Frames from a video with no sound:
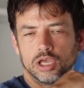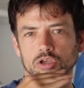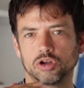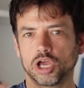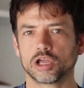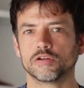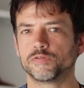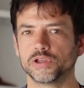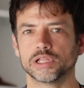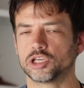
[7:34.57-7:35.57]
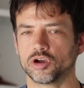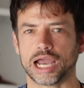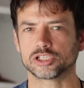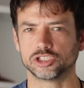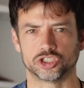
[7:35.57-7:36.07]
you're not going to feel like you're
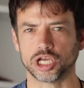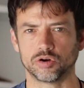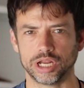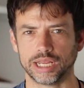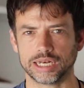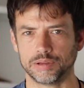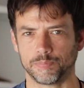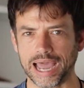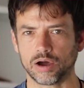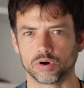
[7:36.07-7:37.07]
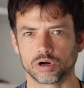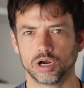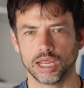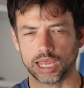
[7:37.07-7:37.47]
actually generating any power.